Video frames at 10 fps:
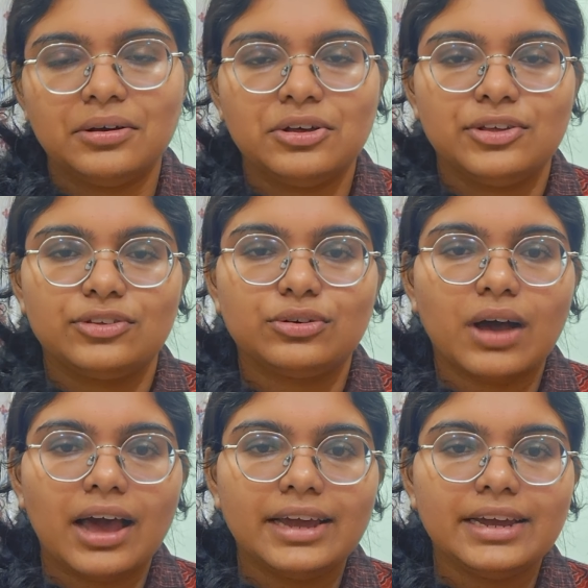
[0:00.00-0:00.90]
So
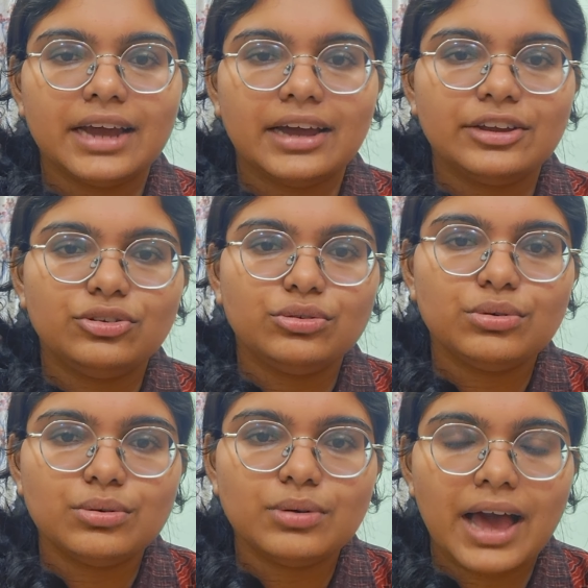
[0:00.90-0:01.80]
I
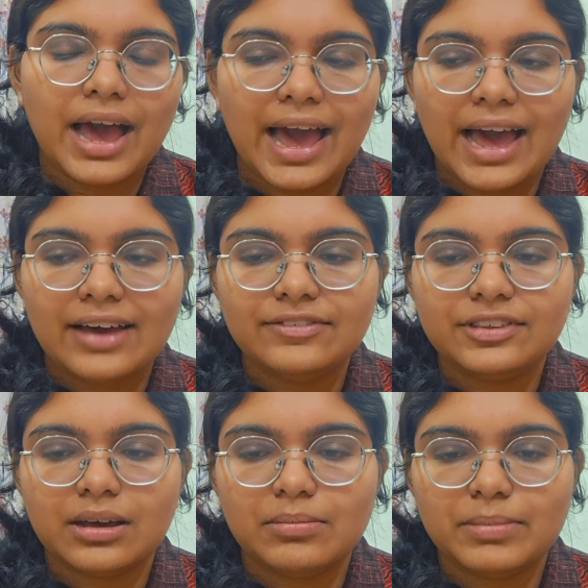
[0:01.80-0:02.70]
do have
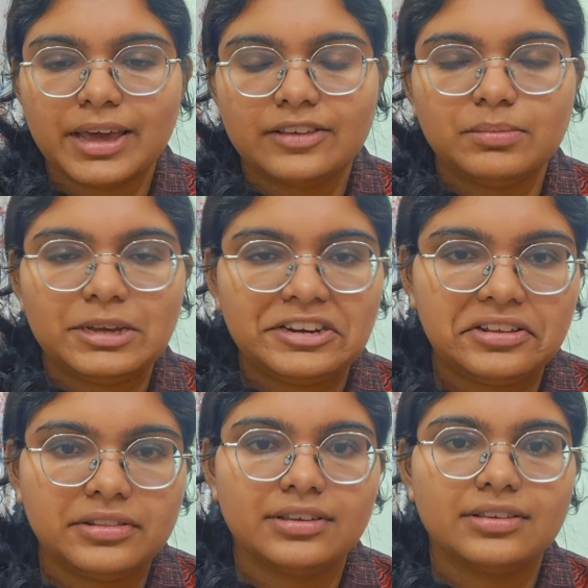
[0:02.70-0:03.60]
some
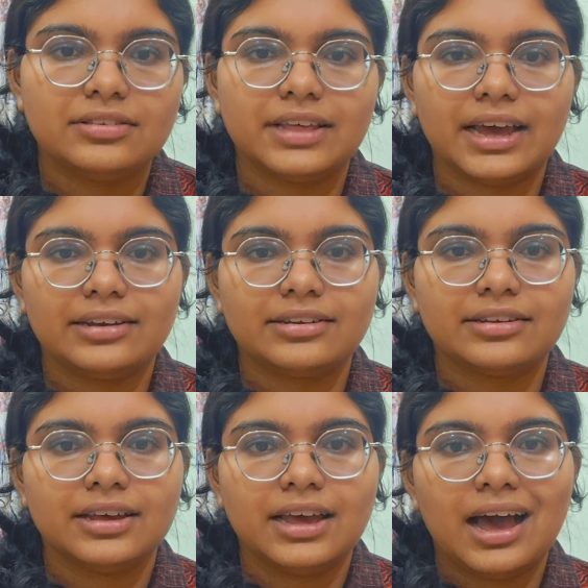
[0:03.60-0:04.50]
experiences that
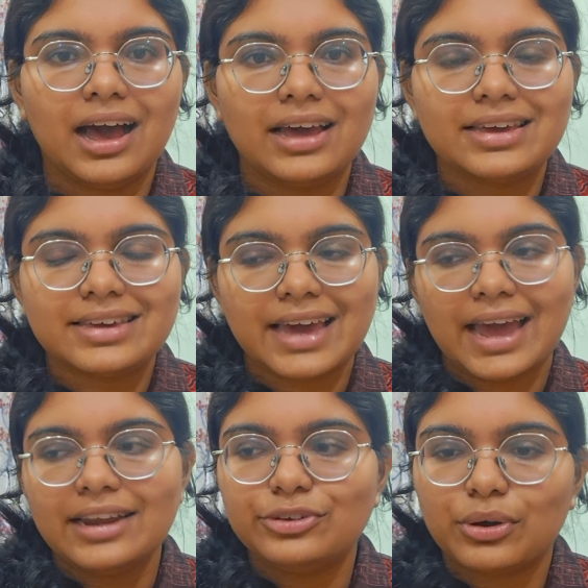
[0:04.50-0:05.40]
I
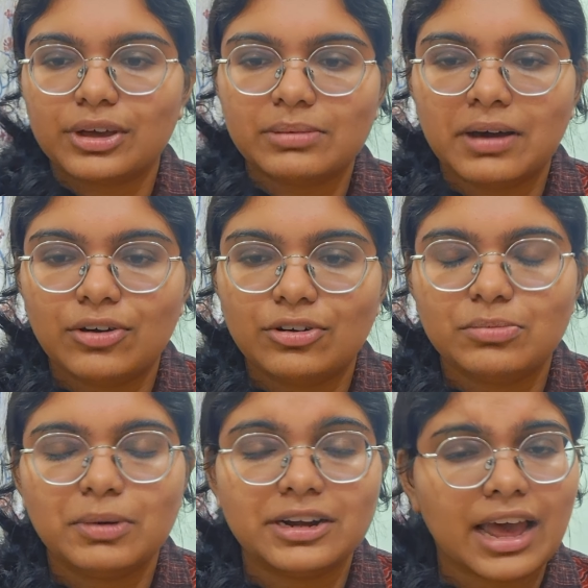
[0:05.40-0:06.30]
can talk about,
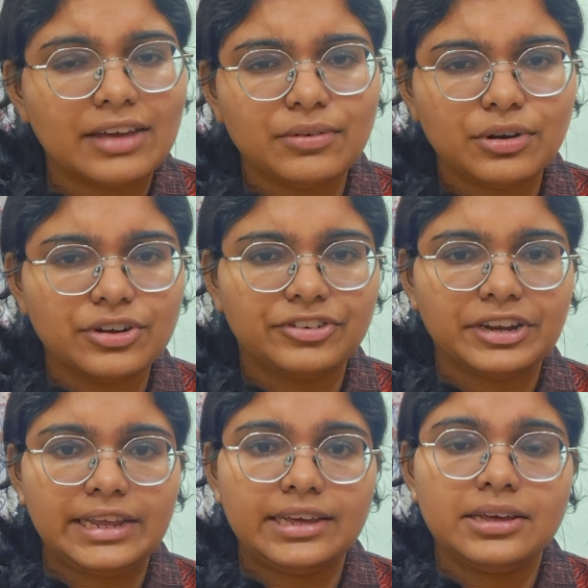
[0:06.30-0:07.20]
but I won't
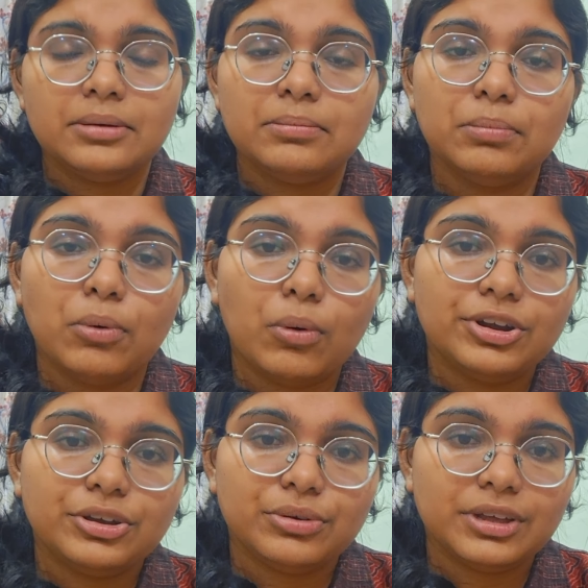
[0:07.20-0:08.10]
really bore
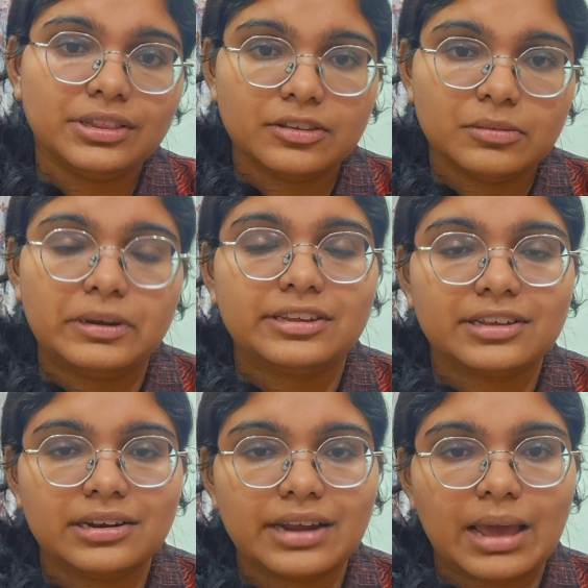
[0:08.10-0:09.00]
you in this
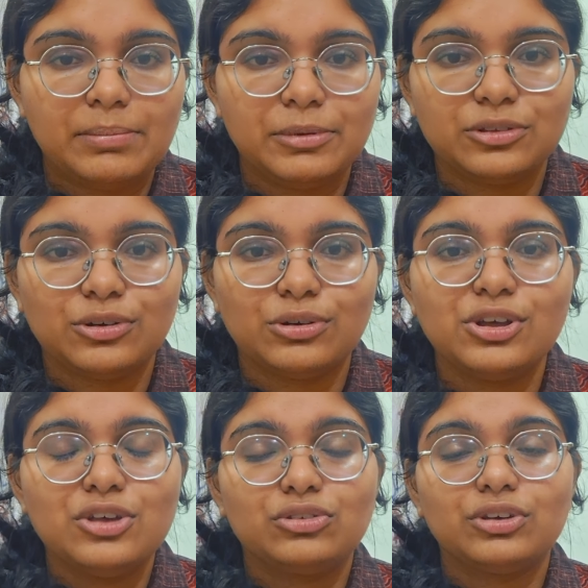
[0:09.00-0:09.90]
particular episode.
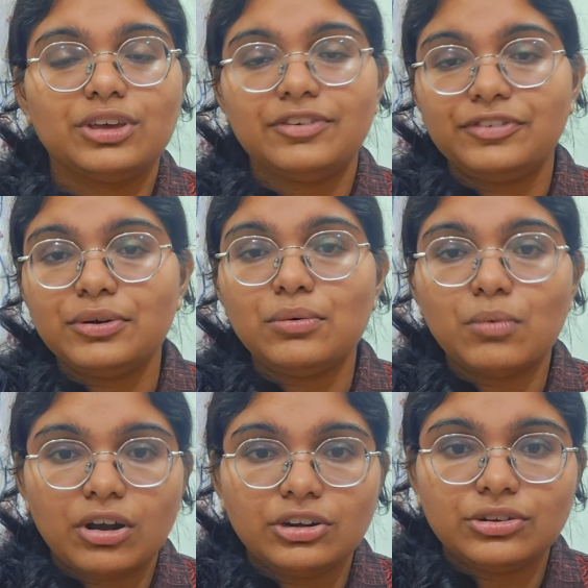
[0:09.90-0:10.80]
So if you
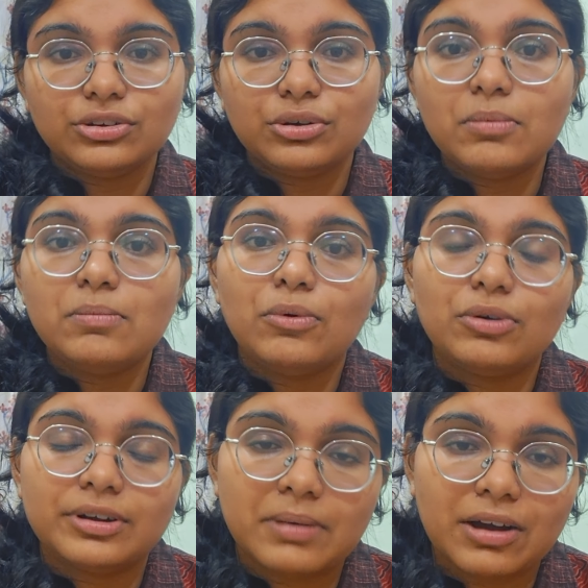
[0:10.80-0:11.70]
want to know
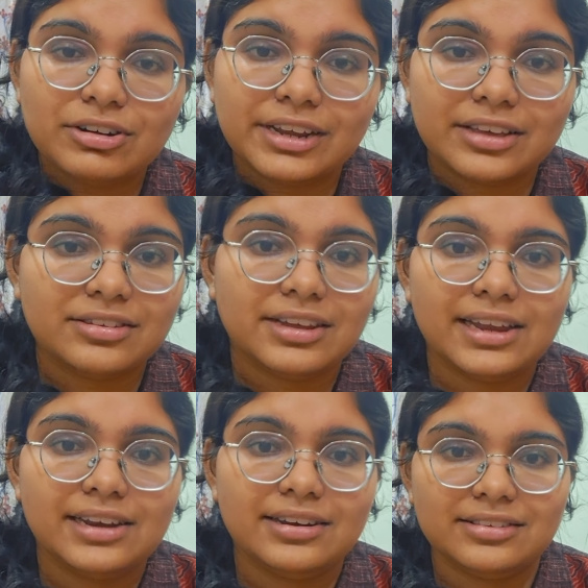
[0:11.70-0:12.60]
more about
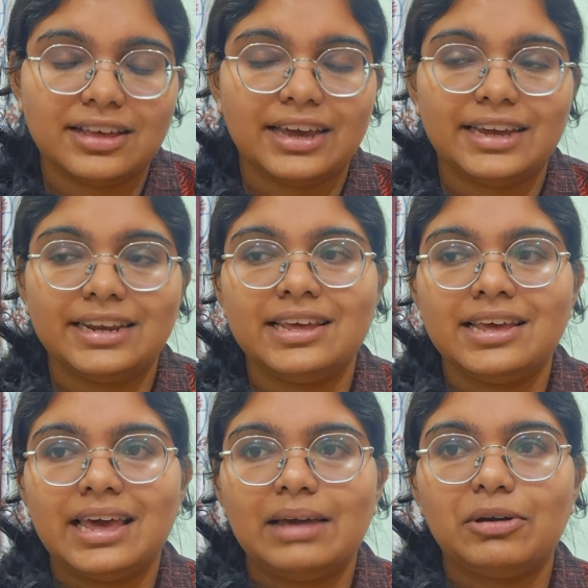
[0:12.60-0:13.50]
textile design,
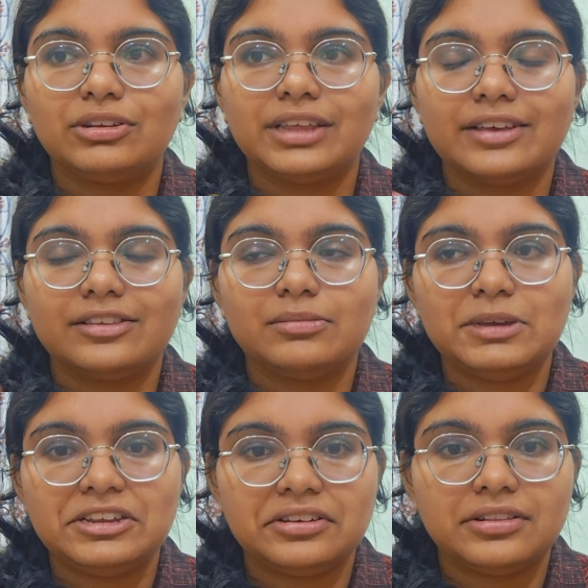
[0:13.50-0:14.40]
about the
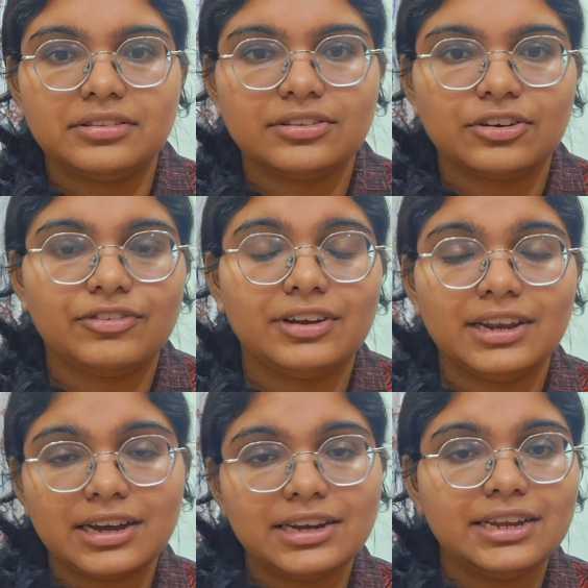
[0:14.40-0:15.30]
experiences of
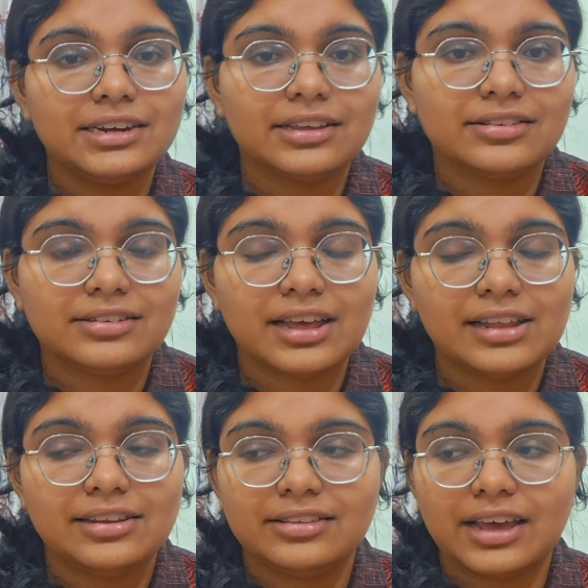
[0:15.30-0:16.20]
learning textile
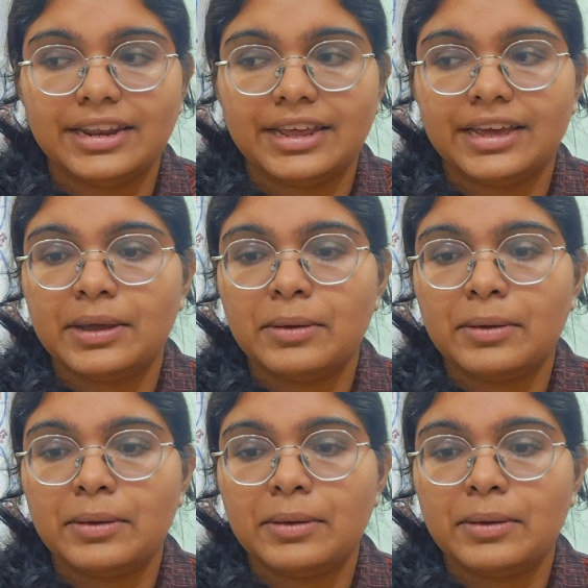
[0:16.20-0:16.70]
designing,